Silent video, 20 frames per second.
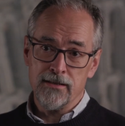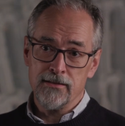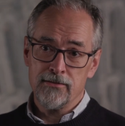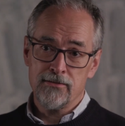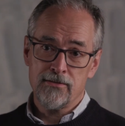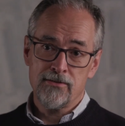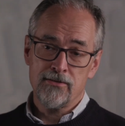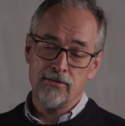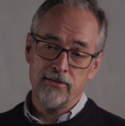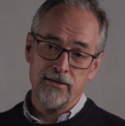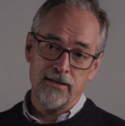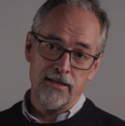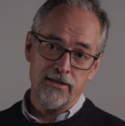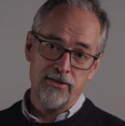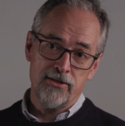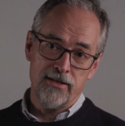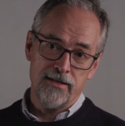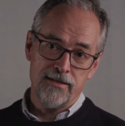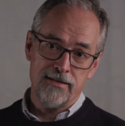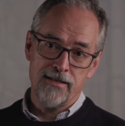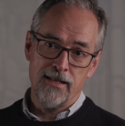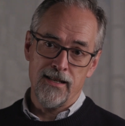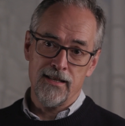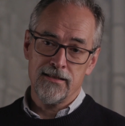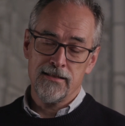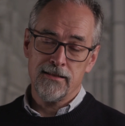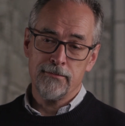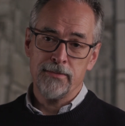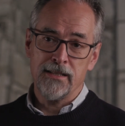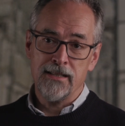duty, not only
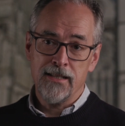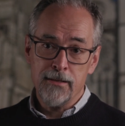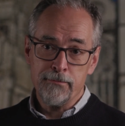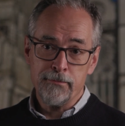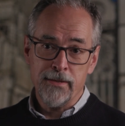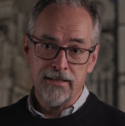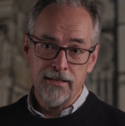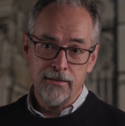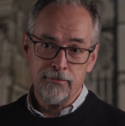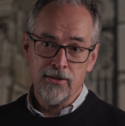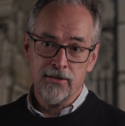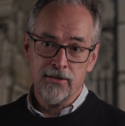of scientists,